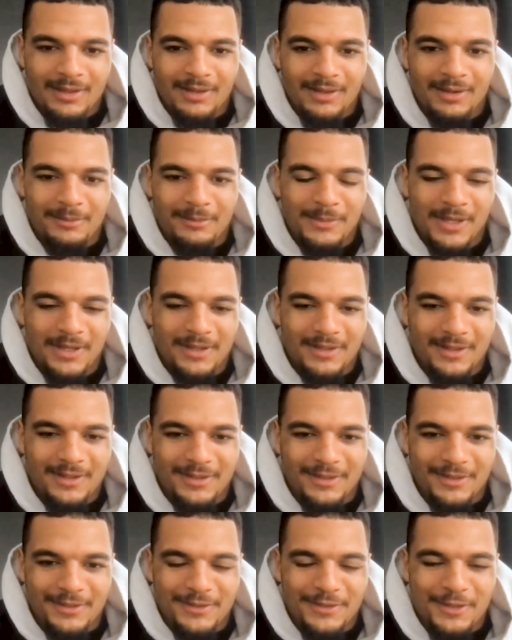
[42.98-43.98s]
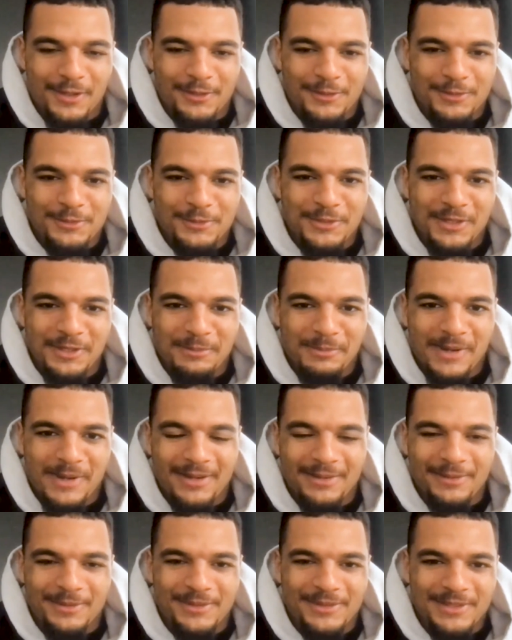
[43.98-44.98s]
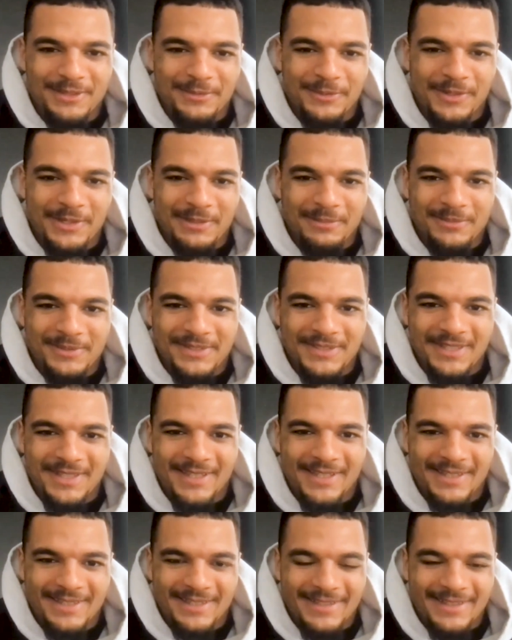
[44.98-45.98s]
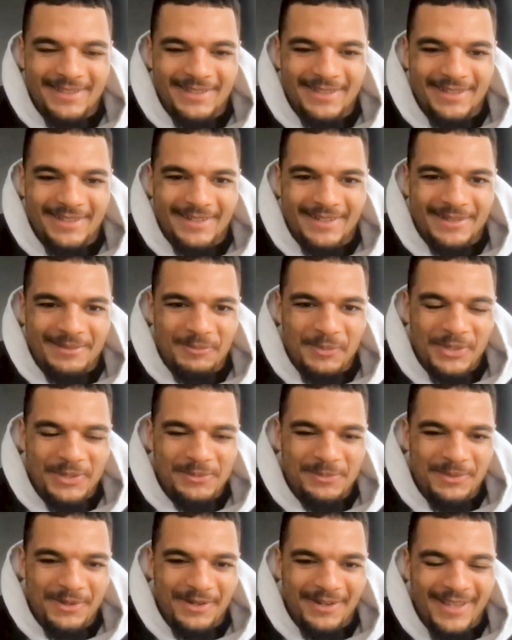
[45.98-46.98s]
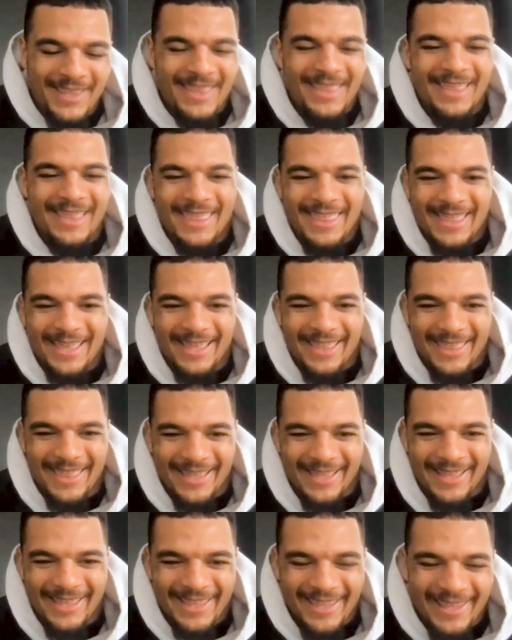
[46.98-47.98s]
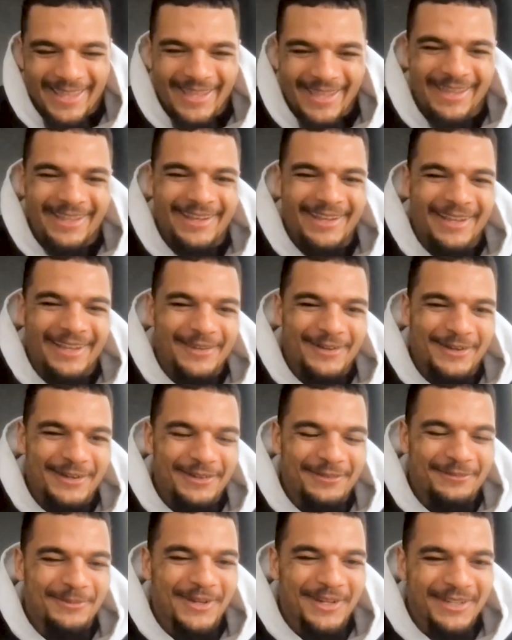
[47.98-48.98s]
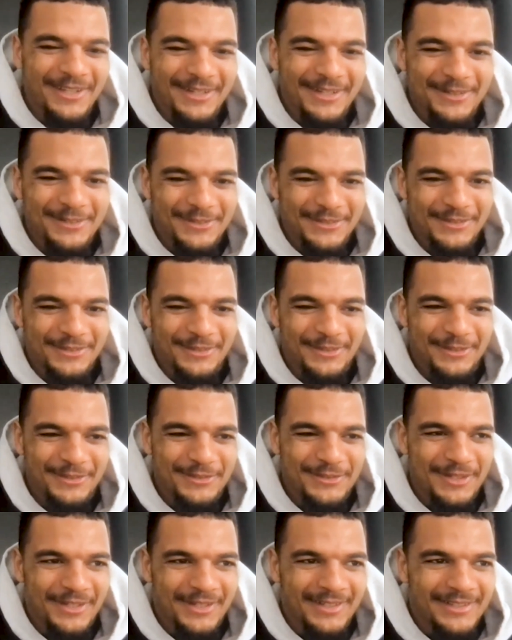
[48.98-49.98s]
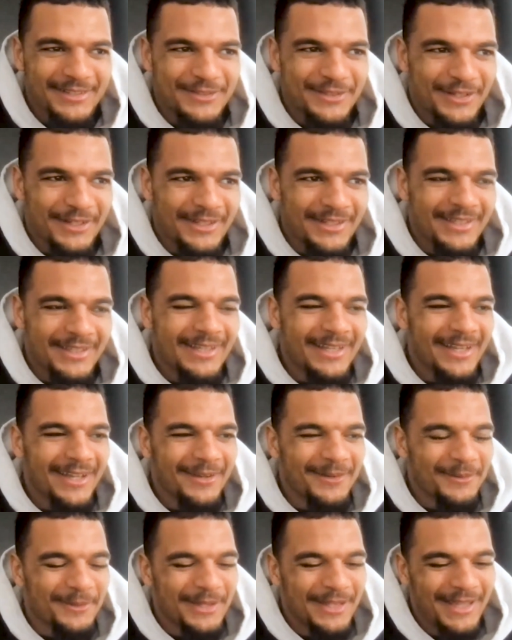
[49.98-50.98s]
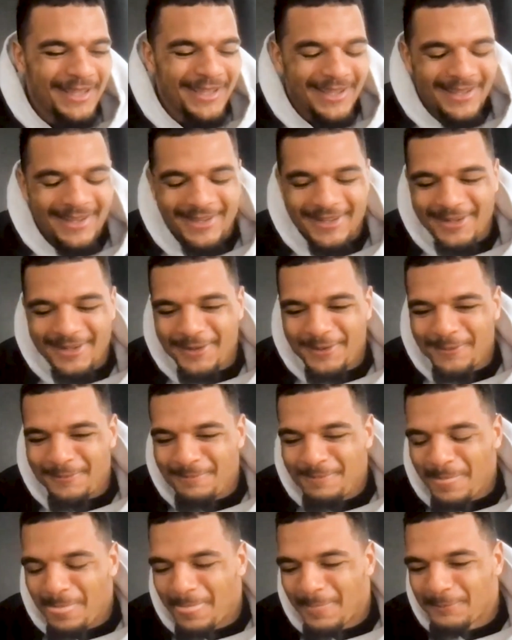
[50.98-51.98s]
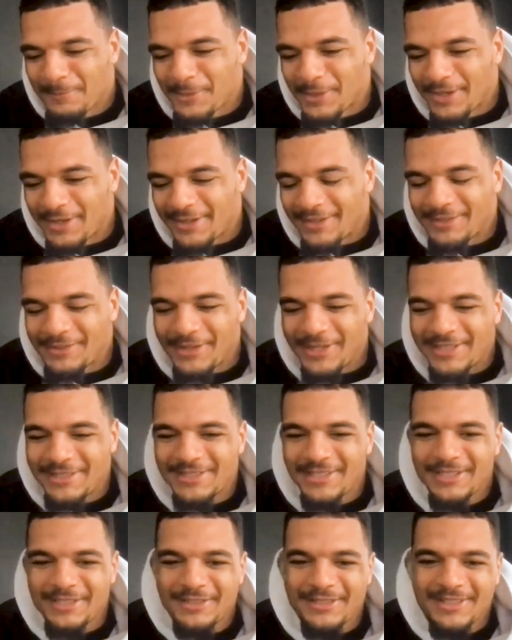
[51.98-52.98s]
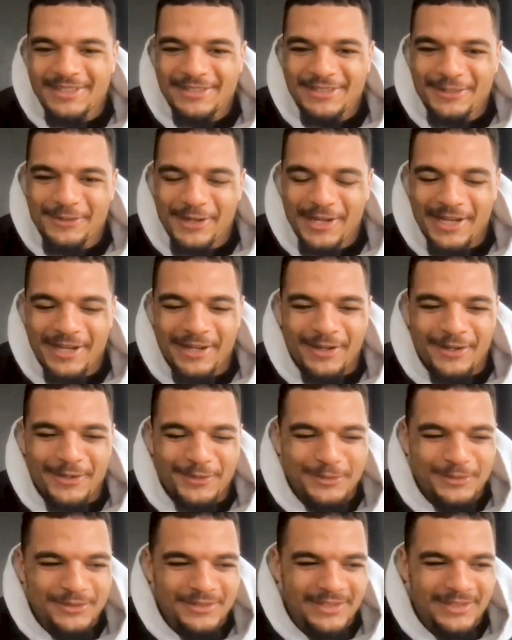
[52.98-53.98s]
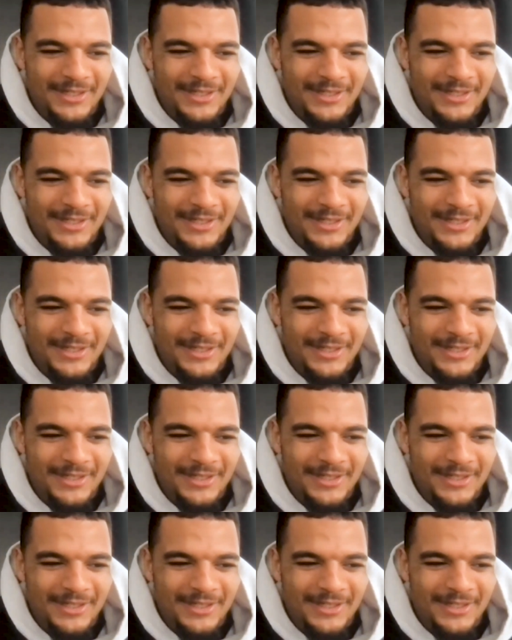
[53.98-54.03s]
not gonna talk too good about him because I want him to stay in Pittsburgh. And I know everybody else, you know, is trying to get at him. He's a great coach.